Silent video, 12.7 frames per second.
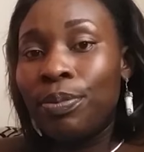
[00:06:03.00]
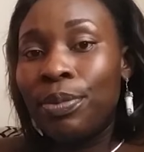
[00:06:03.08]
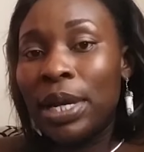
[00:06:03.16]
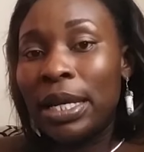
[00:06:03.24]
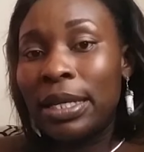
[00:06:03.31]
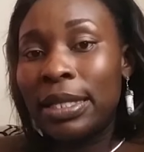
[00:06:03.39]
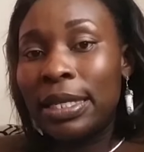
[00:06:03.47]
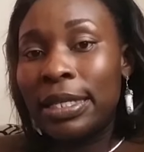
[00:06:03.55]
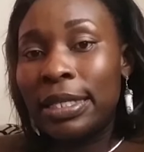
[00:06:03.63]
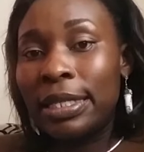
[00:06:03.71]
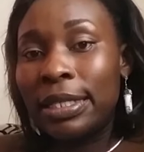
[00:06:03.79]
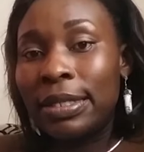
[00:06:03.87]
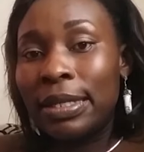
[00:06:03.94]
make these
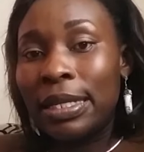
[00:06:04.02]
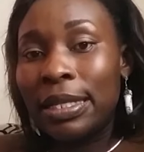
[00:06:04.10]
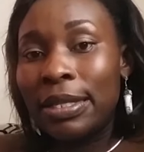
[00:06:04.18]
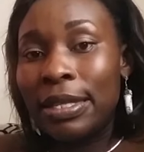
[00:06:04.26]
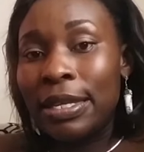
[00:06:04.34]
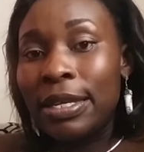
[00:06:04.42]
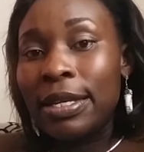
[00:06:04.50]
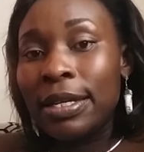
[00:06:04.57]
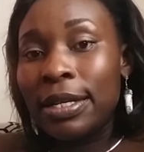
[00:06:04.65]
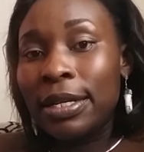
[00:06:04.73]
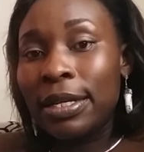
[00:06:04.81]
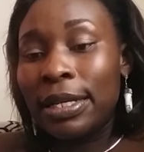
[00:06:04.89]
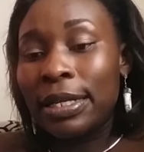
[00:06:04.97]
children think,
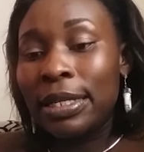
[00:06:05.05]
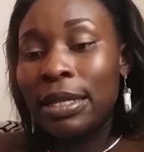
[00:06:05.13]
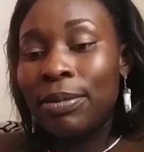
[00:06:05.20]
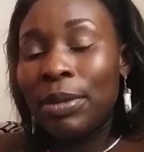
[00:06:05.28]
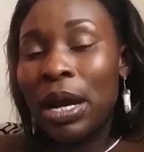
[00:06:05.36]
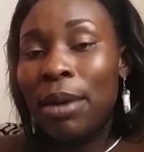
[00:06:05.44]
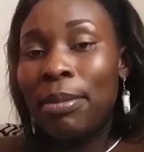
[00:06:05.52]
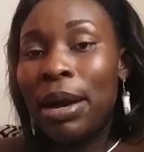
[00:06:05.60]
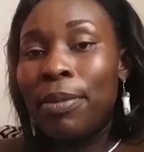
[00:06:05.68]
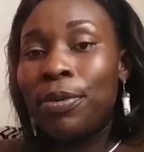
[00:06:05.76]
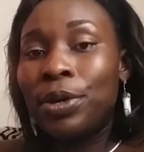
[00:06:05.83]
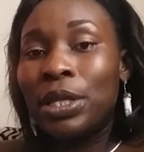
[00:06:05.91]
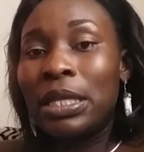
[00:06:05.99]
let them come
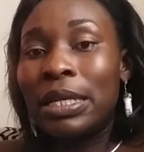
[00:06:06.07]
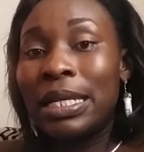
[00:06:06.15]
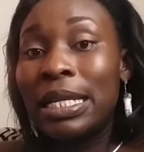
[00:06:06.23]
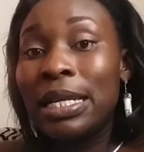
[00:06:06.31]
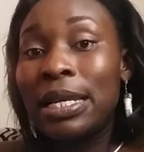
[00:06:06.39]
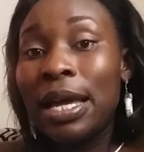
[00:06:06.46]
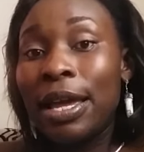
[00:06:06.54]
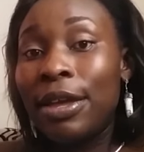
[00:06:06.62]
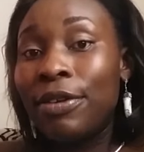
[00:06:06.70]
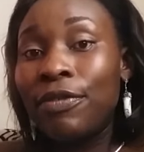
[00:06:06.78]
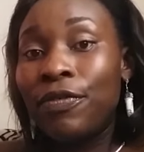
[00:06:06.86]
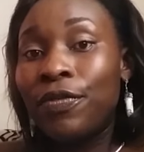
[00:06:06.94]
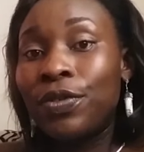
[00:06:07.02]
up with real
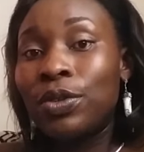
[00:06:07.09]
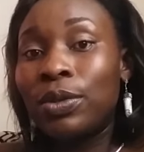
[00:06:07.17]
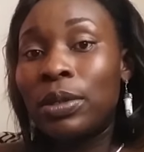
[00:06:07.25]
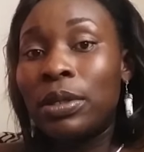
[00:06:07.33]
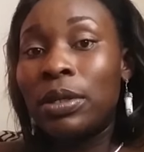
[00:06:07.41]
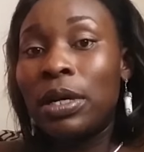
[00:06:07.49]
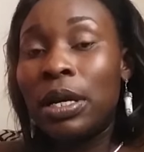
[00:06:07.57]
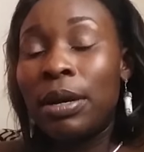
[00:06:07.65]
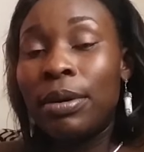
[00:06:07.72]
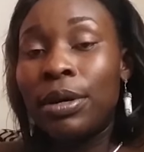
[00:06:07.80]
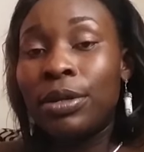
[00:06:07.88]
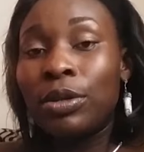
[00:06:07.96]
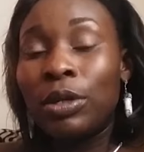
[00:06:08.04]
life
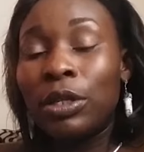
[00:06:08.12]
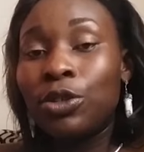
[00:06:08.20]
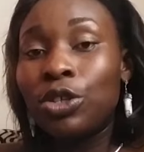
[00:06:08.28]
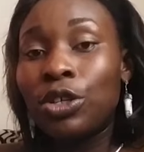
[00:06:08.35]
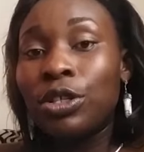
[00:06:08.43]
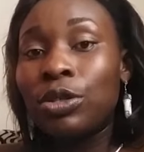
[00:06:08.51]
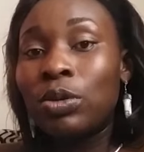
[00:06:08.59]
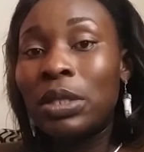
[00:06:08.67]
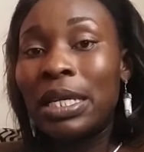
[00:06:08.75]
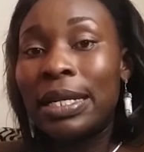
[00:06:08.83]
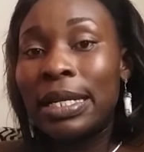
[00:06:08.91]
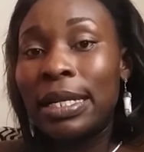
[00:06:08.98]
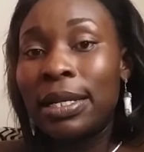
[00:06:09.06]
solutions to
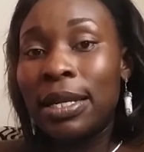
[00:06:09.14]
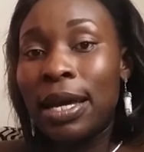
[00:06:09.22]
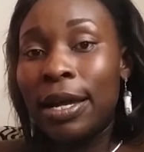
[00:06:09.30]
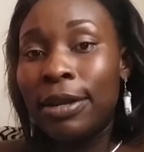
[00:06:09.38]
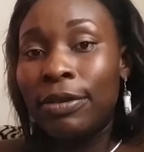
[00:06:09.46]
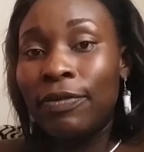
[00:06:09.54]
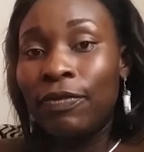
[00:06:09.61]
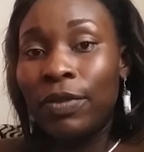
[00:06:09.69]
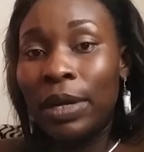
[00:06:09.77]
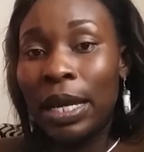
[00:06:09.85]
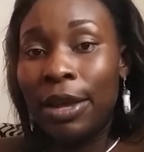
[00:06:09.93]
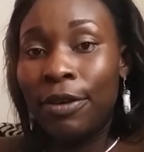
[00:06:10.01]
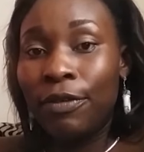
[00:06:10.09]
the real
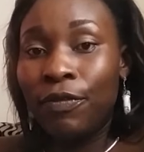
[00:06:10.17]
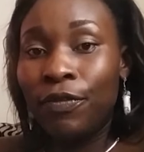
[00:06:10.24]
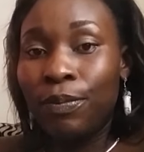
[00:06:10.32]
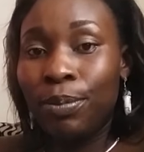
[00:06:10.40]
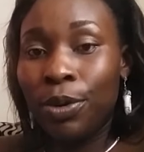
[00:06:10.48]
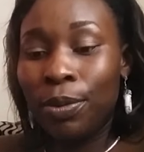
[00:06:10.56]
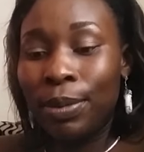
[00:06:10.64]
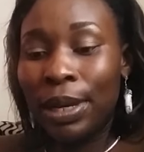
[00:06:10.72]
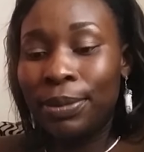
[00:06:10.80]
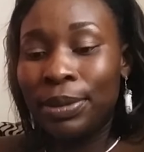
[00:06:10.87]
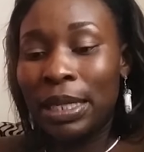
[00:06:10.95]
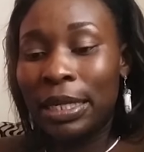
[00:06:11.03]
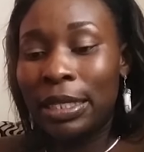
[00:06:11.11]
life
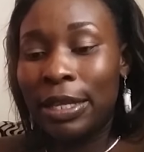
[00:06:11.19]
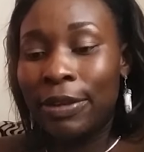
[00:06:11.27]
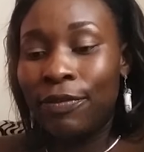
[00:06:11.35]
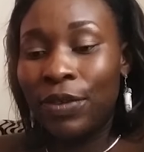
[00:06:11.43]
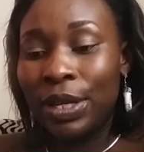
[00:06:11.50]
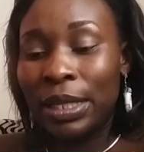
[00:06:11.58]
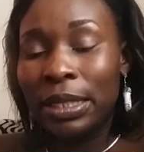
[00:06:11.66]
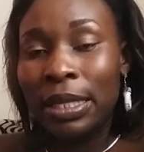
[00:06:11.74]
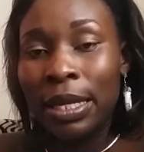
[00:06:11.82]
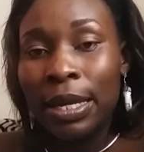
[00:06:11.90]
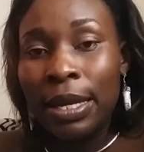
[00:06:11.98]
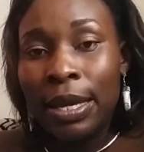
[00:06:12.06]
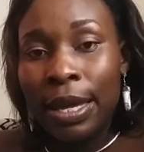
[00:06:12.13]
problems that they face
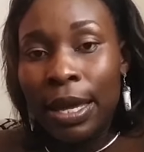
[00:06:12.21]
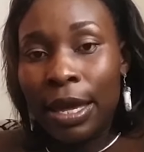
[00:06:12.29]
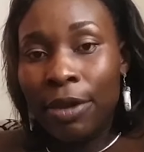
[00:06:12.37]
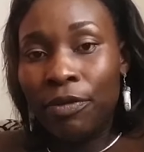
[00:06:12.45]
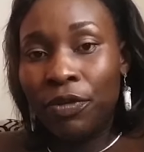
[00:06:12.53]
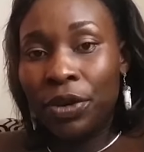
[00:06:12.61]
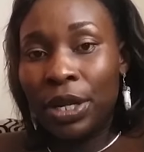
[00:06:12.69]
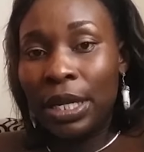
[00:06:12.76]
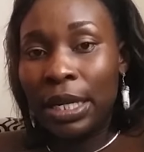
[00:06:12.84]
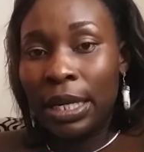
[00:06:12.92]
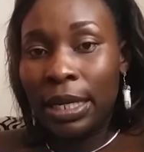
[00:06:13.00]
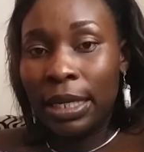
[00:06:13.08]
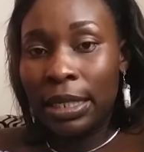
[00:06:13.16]
every
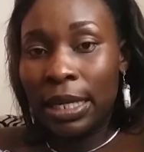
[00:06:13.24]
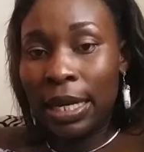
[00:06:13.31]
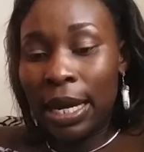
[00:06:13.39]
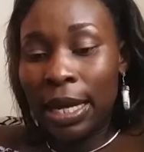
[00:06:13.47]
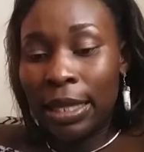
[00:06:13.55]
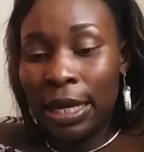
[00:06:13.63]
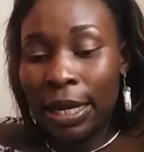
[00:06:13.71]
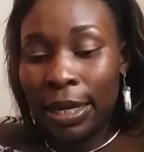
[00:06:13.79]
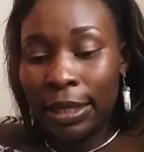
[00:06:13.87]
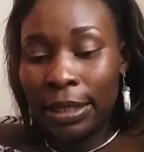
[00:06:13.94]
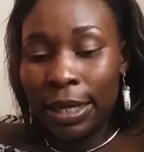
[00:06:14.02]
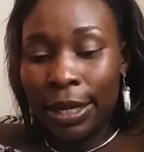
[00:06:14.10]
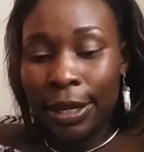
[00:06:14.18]
other
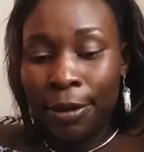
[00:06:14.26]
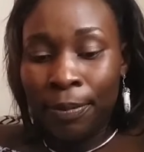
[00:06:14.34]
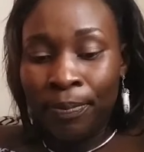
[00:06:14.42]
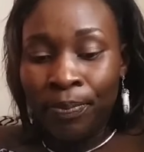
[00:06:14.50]
day.